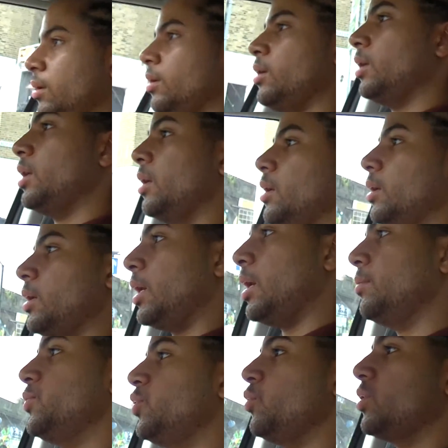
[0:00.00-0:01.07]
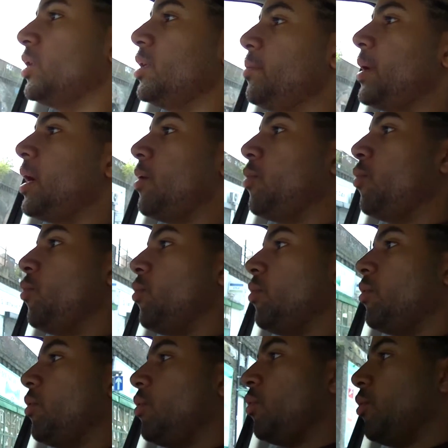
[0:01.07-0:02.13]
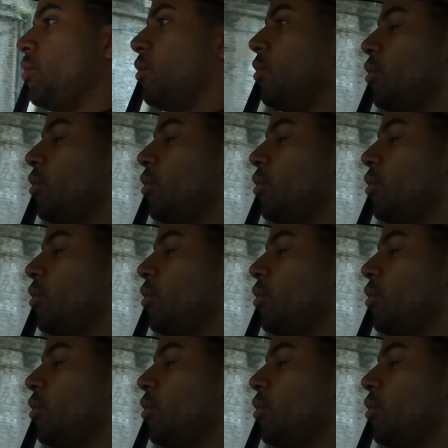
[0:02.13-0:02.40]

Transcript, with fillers: or I'm talking about cans.